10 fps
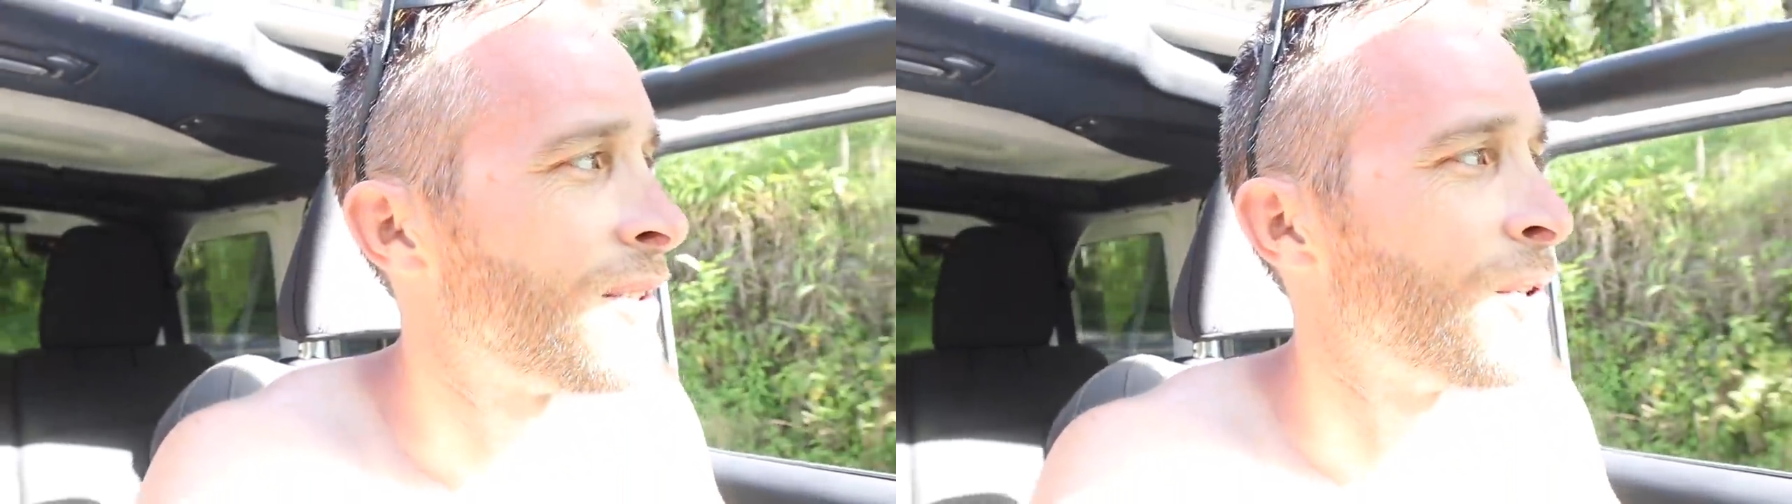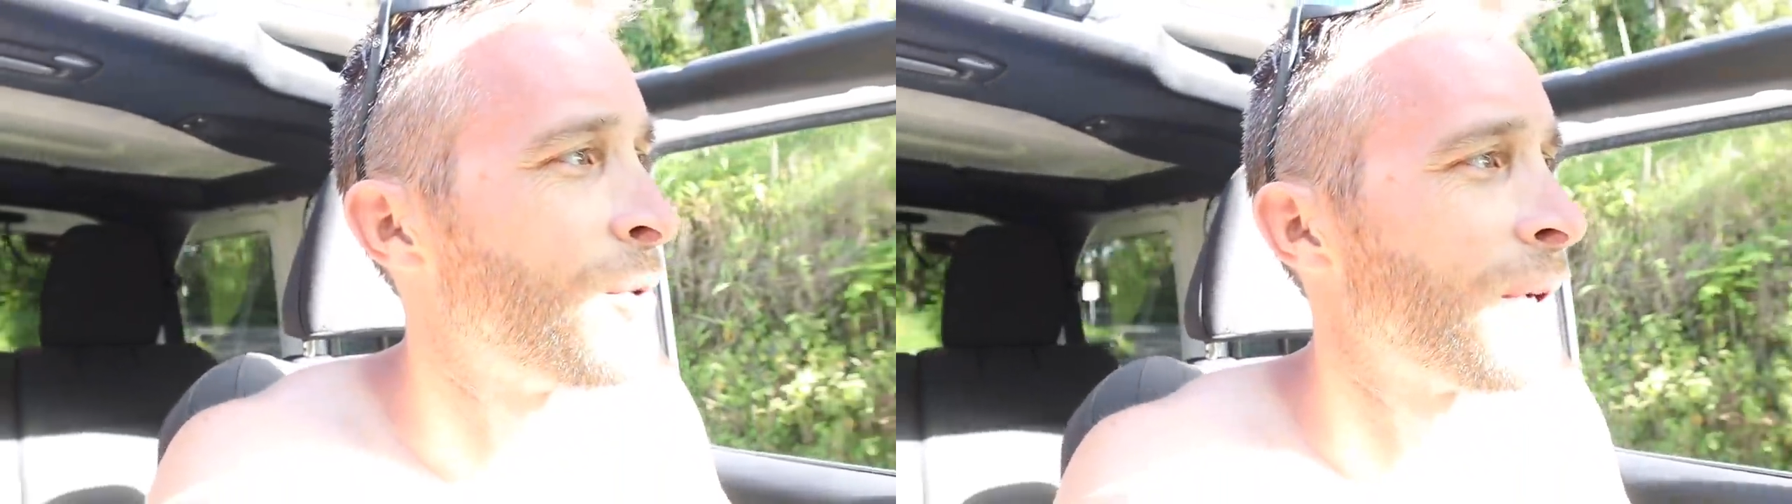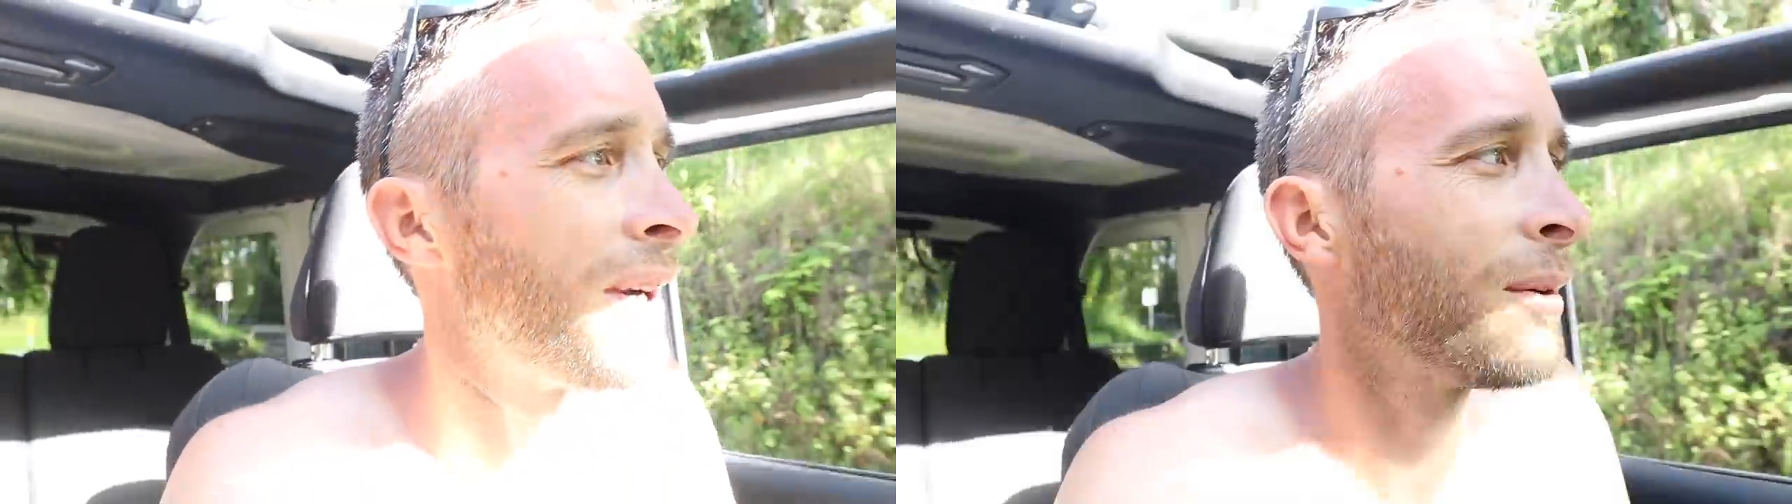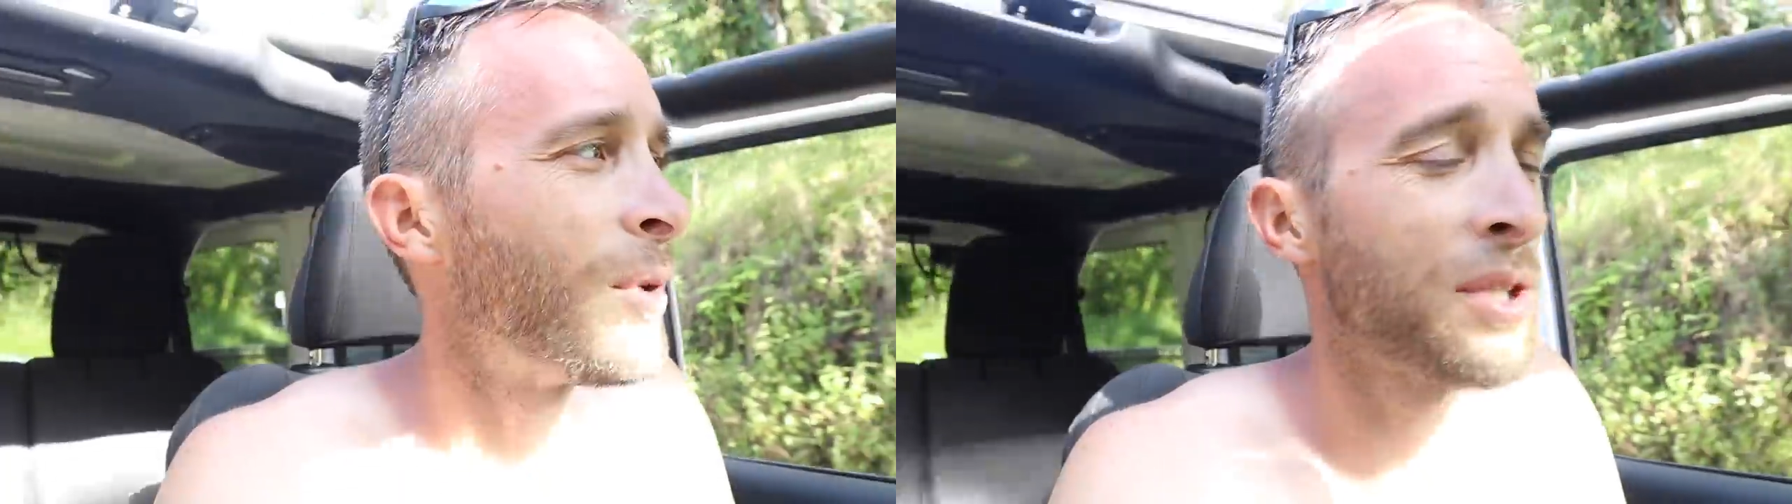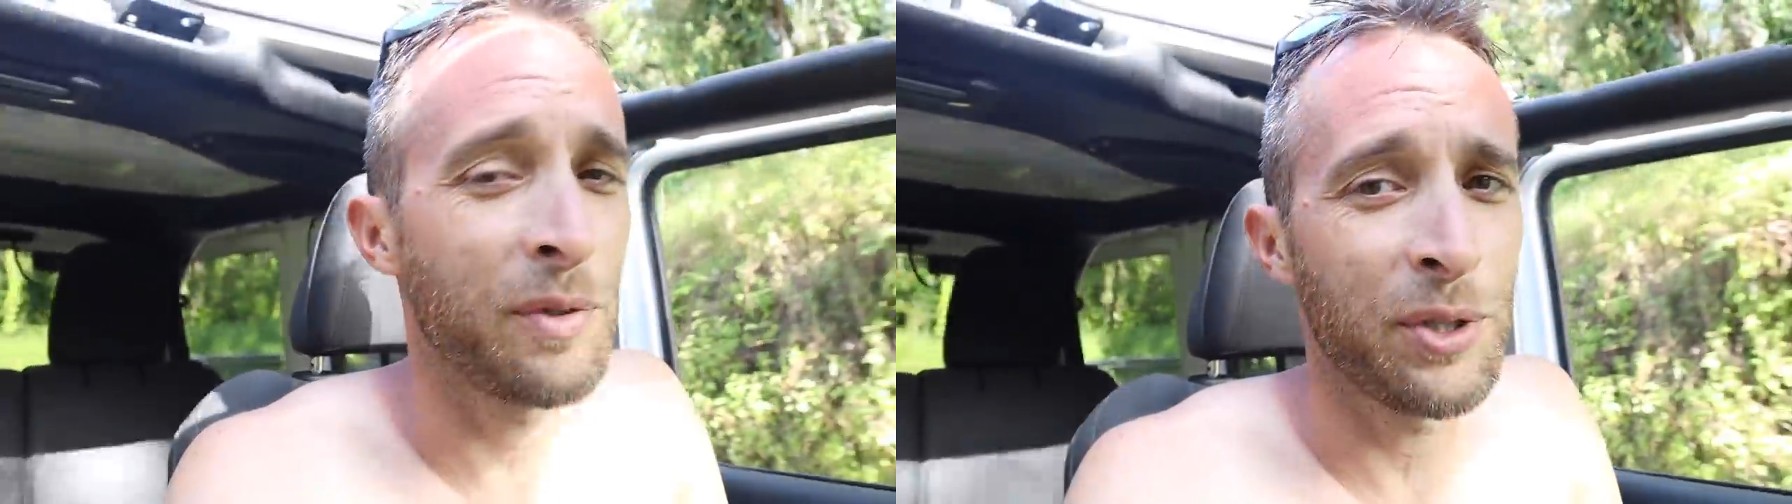to uh,
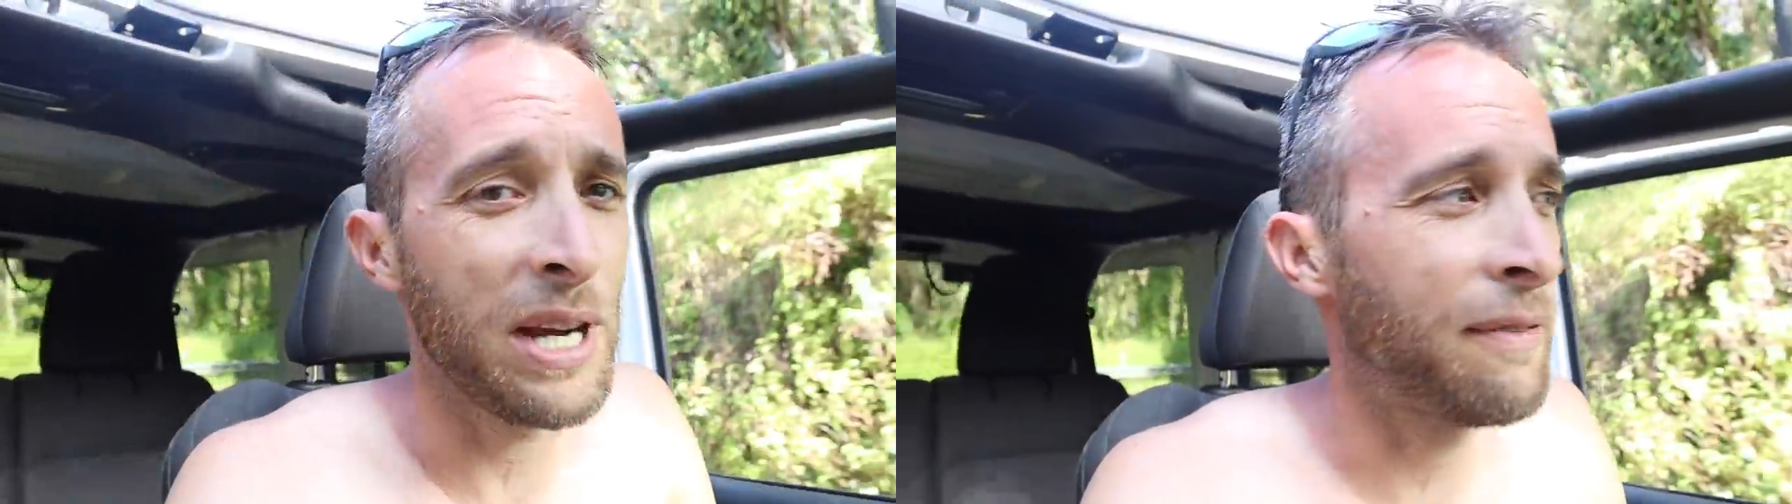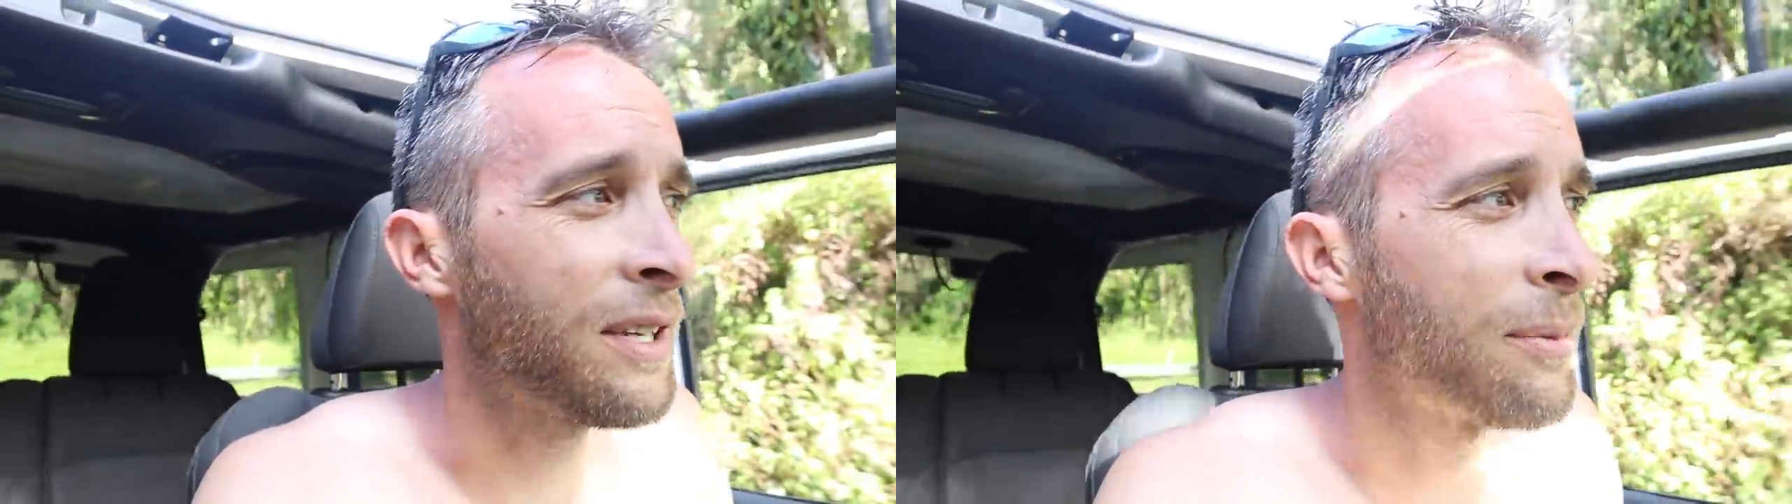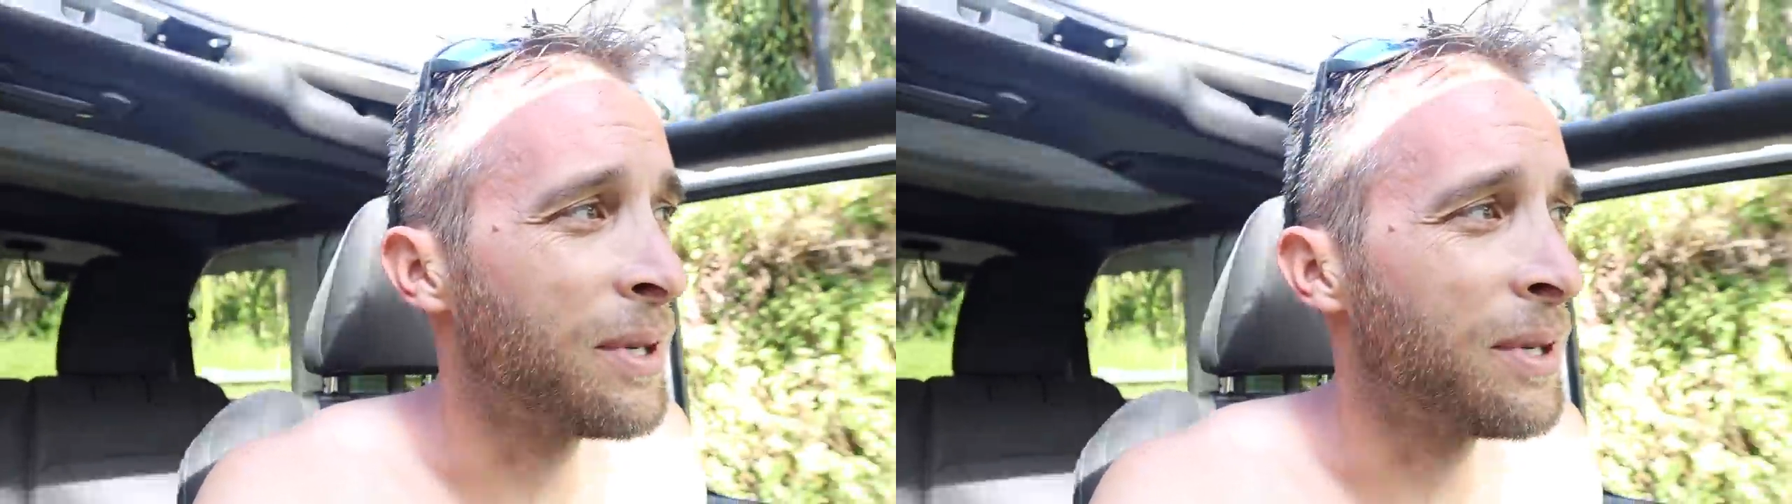watch for traffic